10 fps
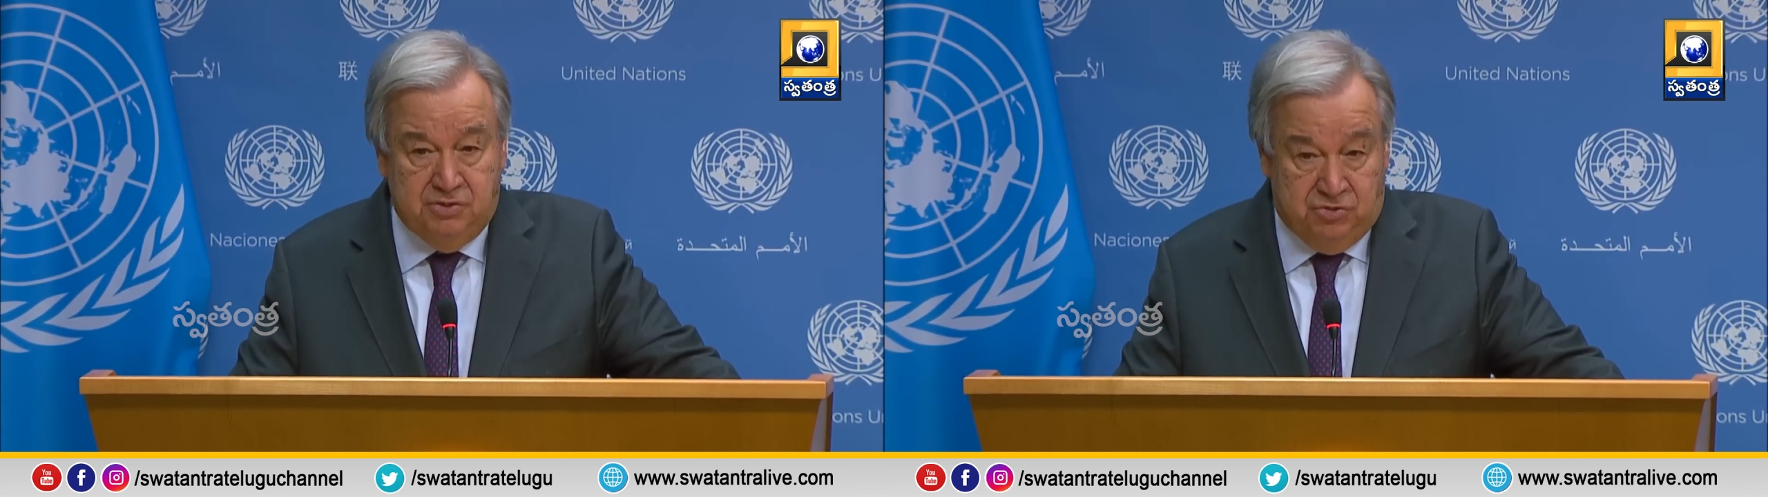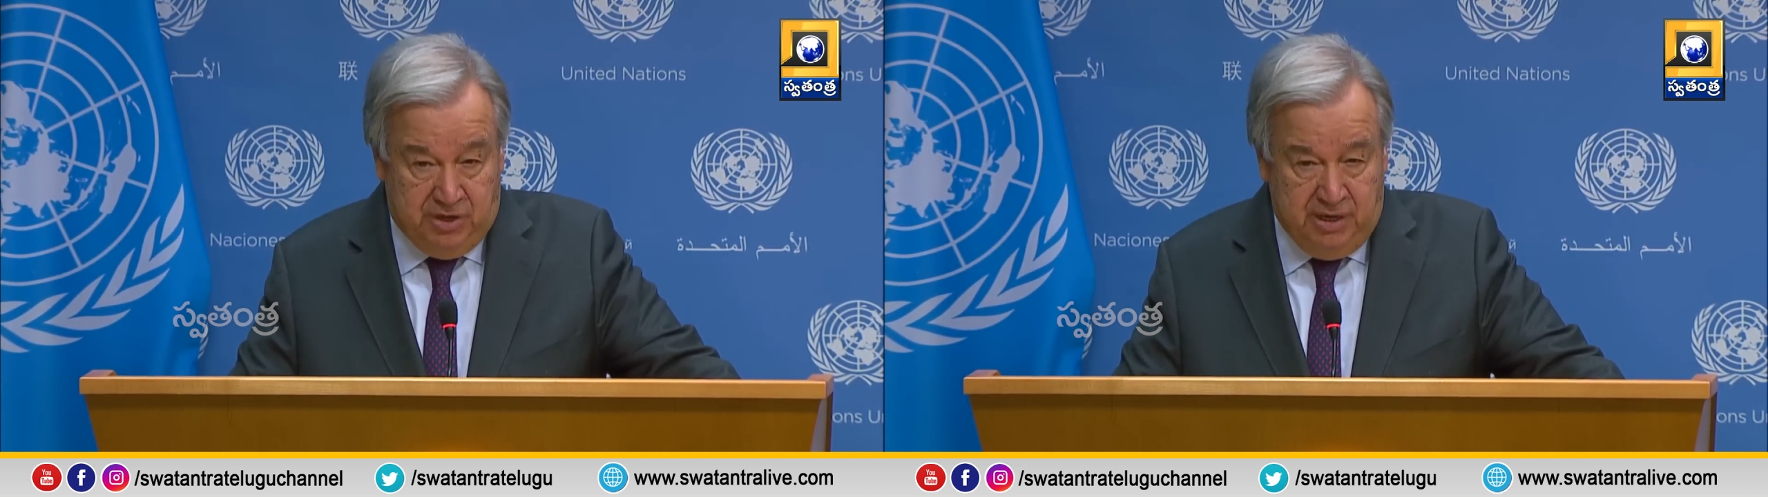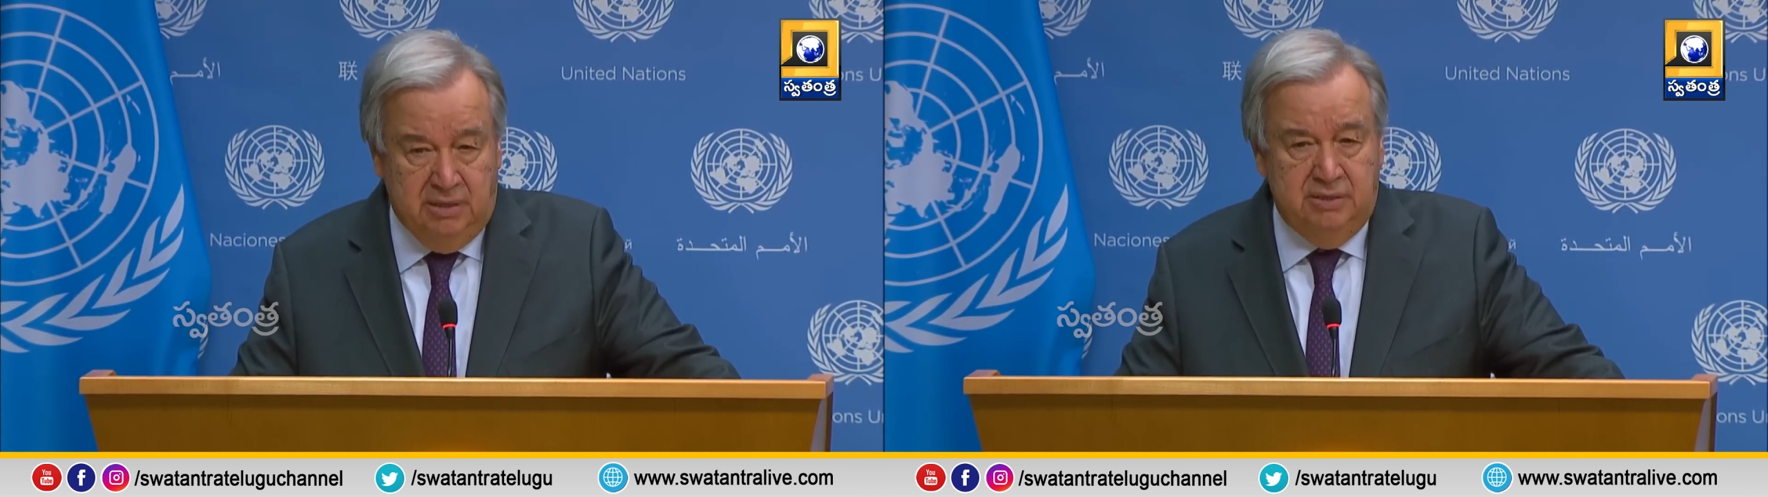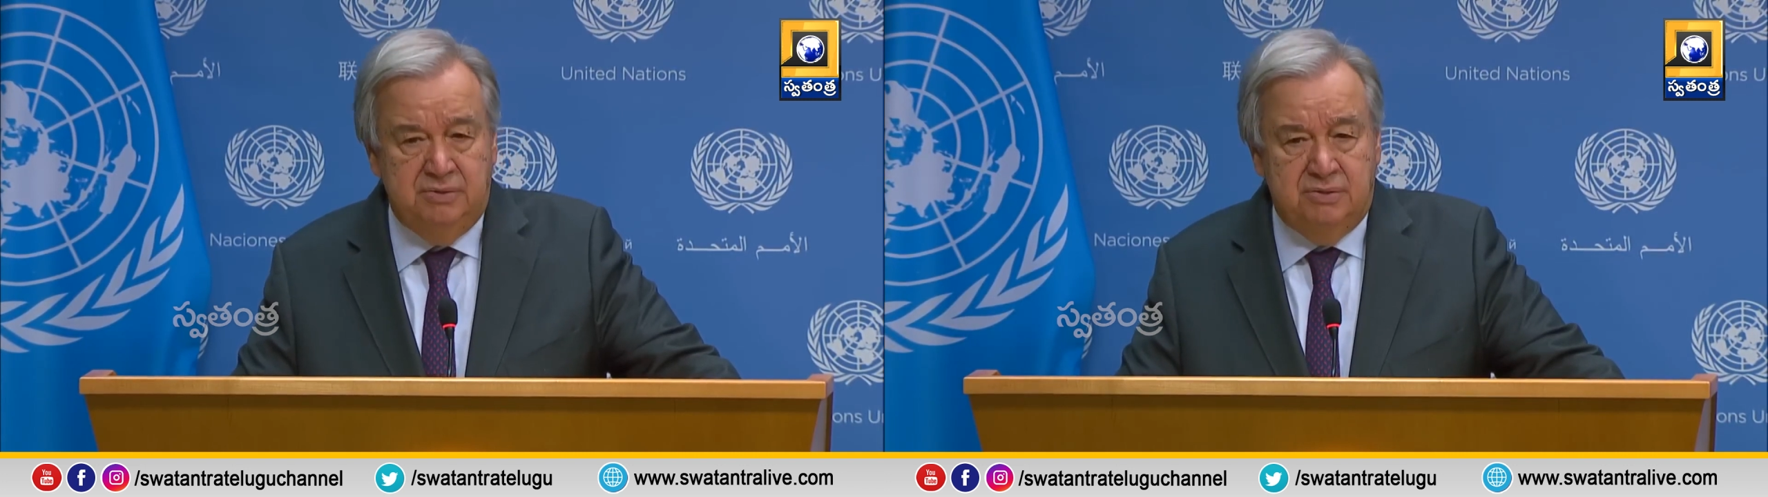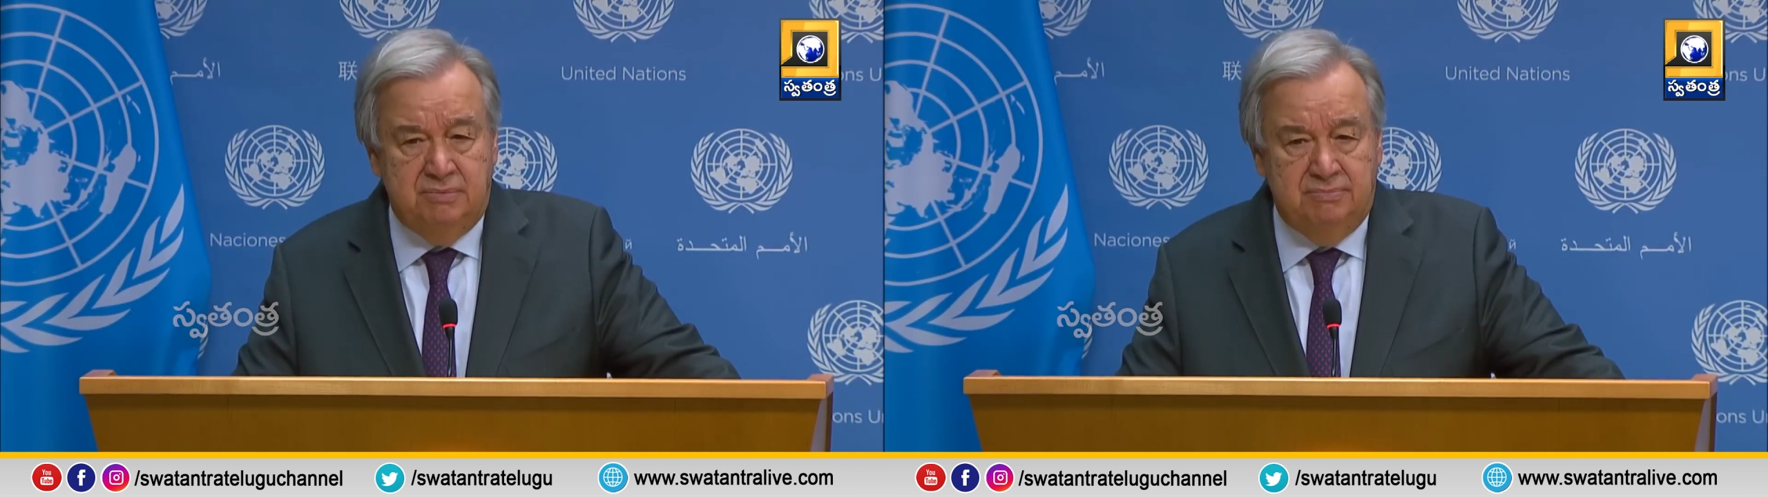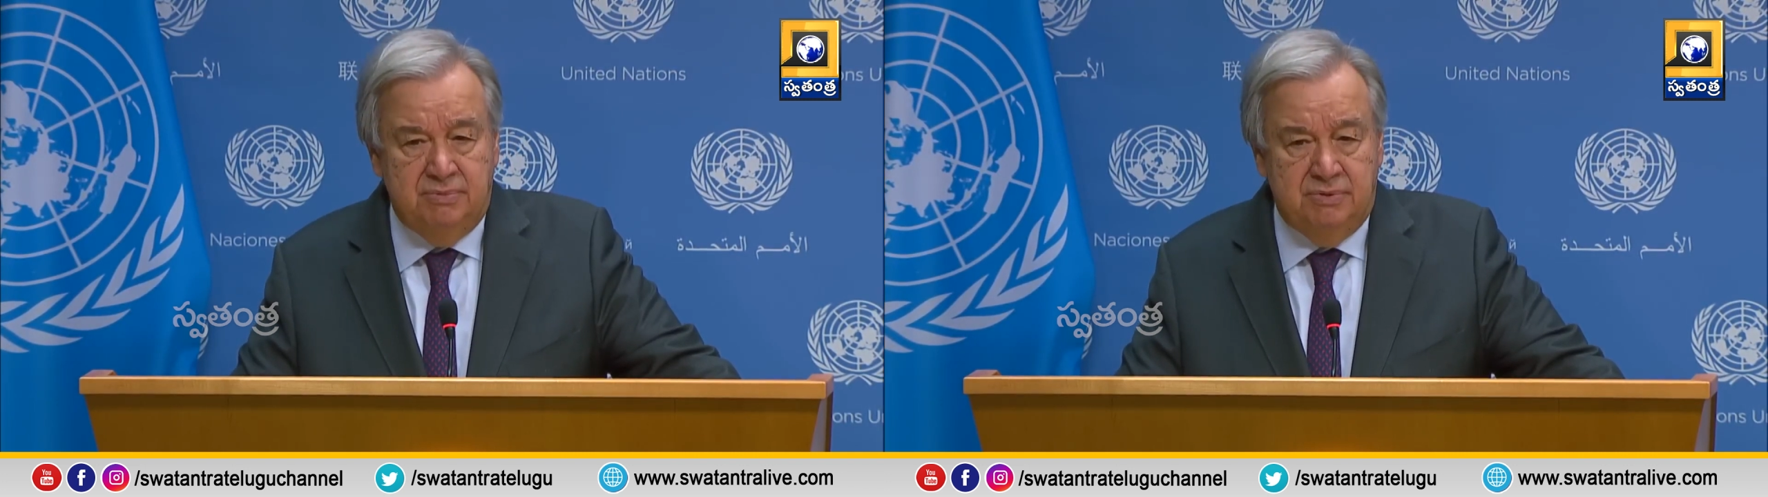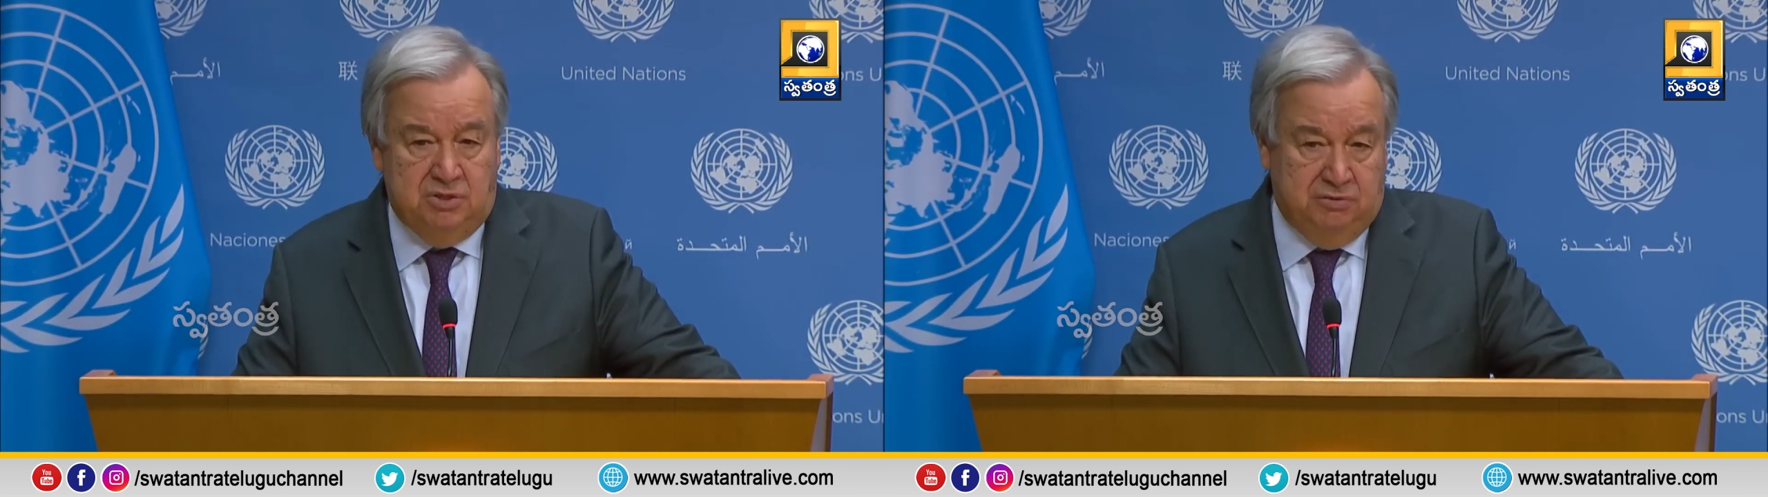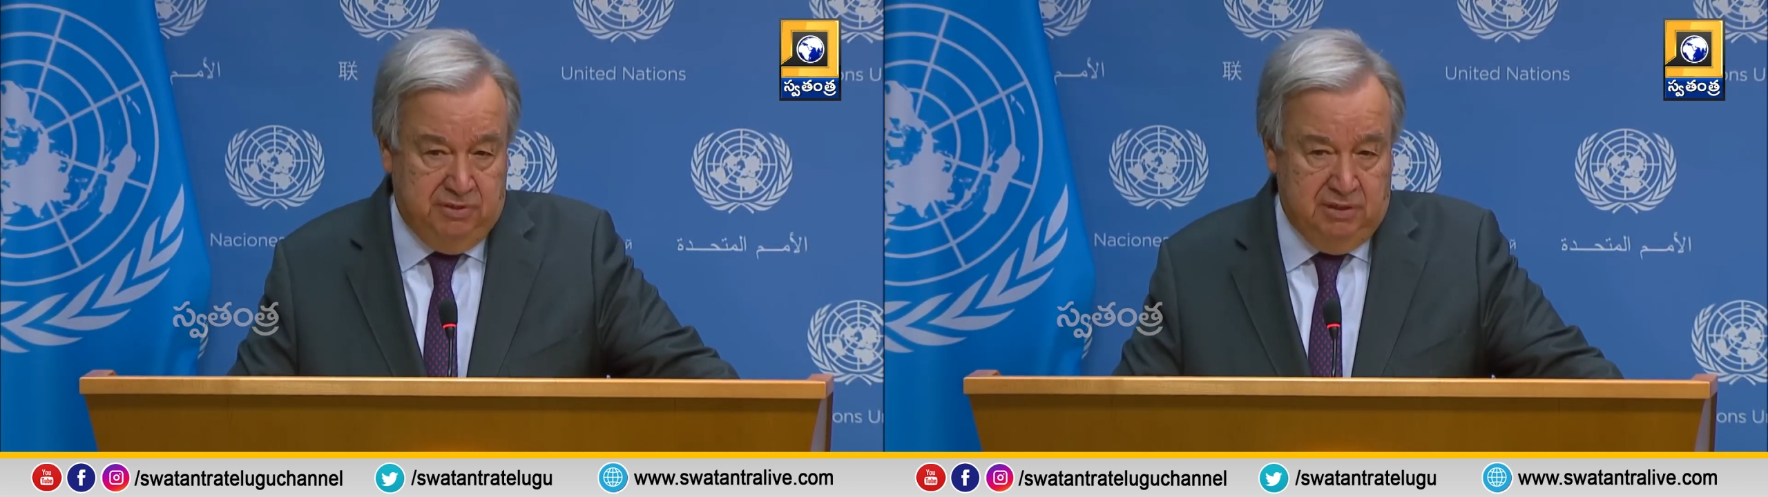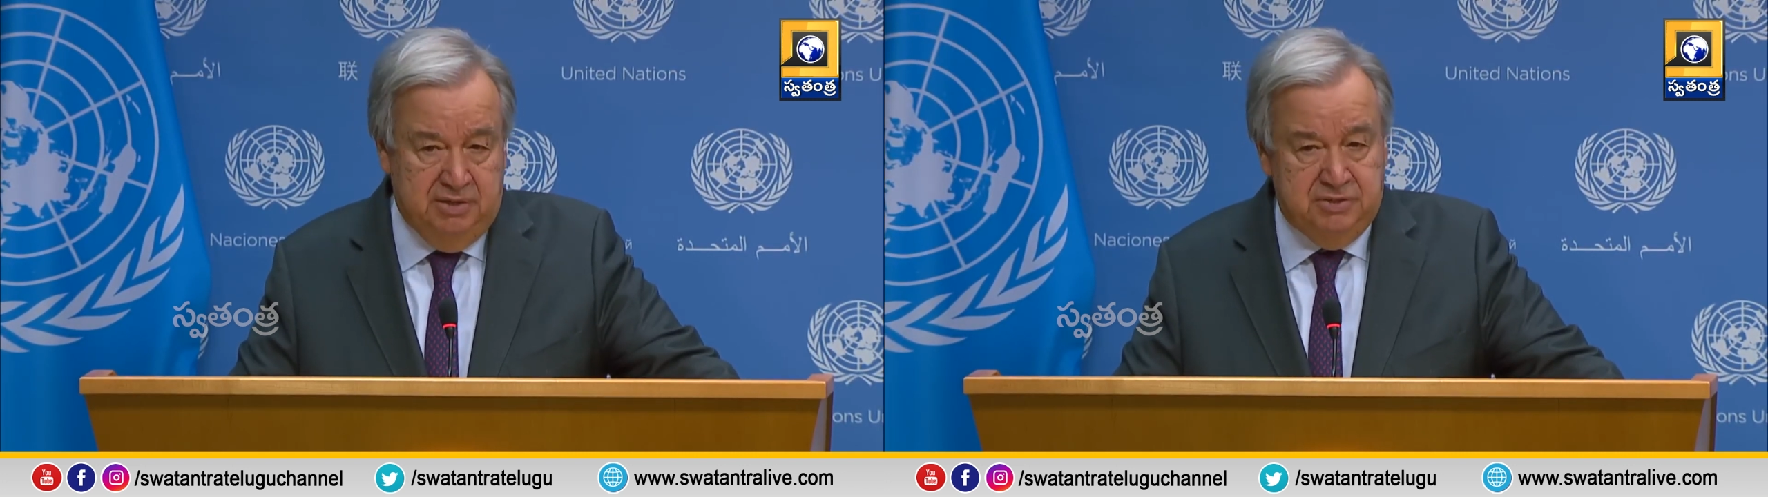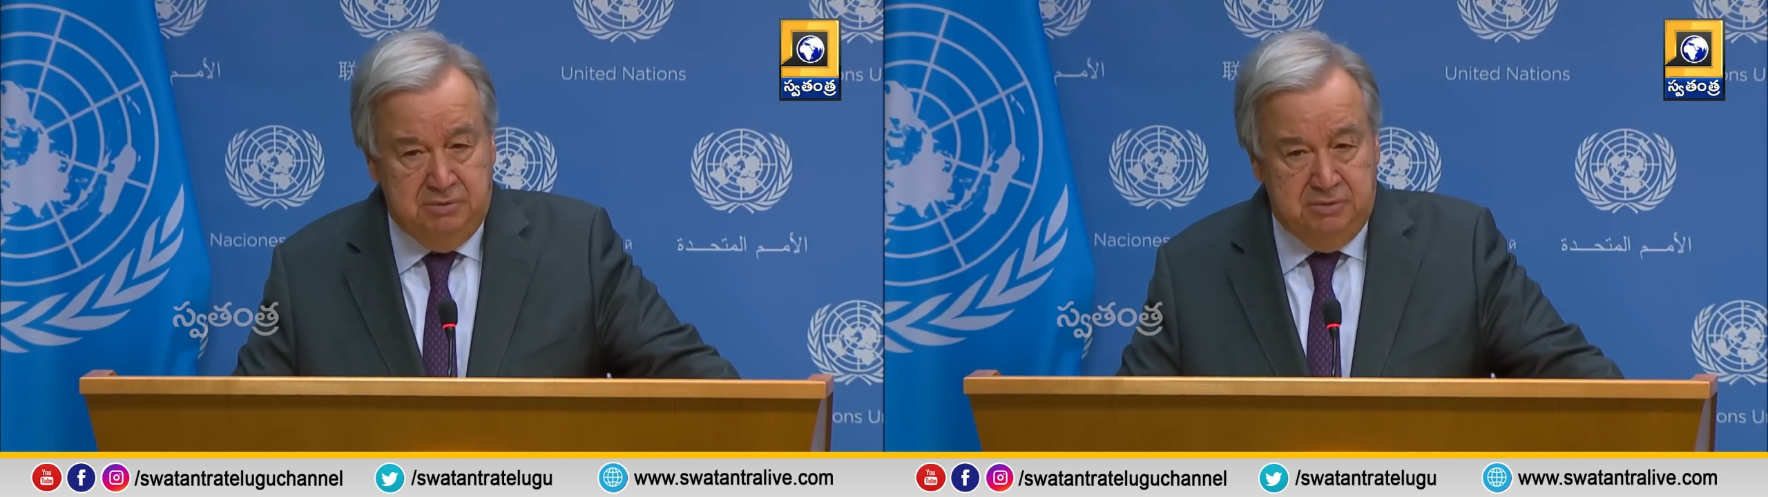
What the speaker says: Israelis, civilians